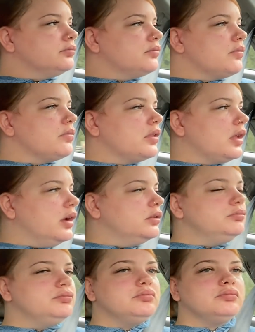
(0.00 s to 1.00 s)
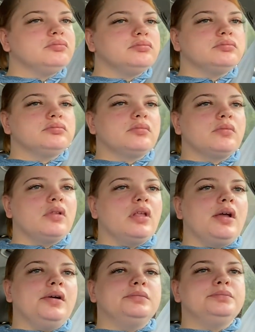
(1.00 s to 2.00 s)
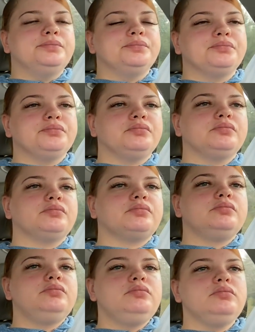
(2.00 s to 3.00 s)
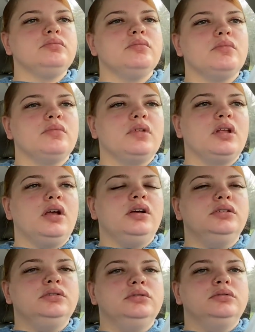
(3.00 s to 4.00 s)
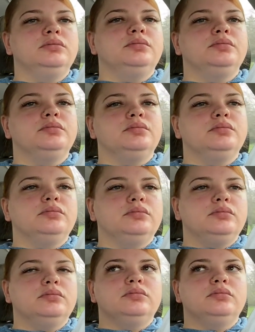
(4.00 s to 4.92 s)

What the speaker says: (silent)